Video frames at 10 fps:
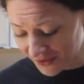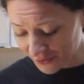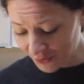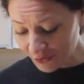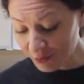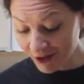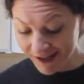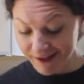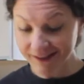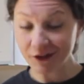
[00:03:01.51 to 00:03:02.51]
these are super
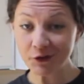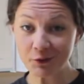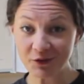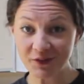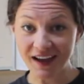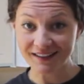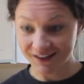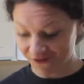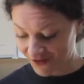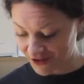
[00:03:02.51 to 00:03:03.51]
easy, super
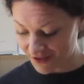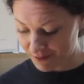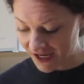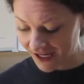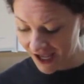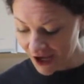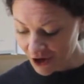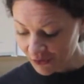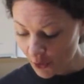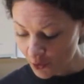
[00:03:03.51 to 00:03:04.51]
fast, and fun to make.
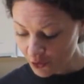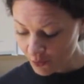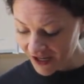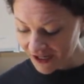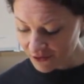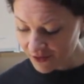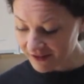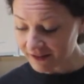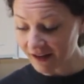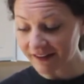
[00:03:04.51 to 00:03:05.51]
So the way I do
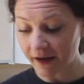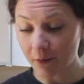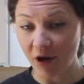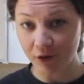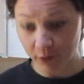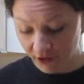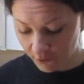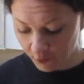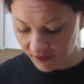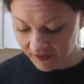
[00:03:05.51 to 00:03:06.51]
this is I take about 3 or
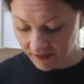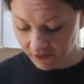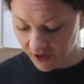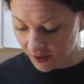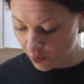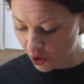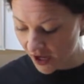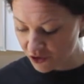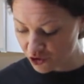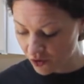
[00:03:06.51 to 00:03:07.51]
4 pieces of kibble
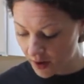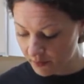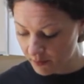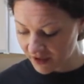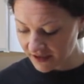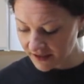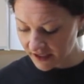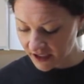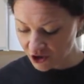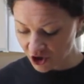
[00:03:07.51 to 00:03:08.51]
and drop them
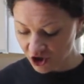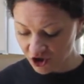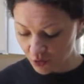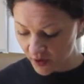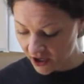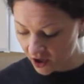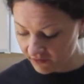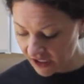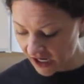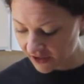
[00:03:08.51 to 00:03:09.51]
into each square
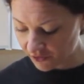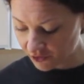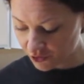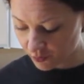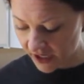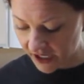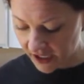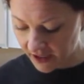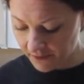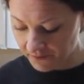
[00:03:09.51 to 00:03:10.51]
of an ice
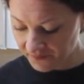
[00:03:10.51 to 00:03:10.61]
tray,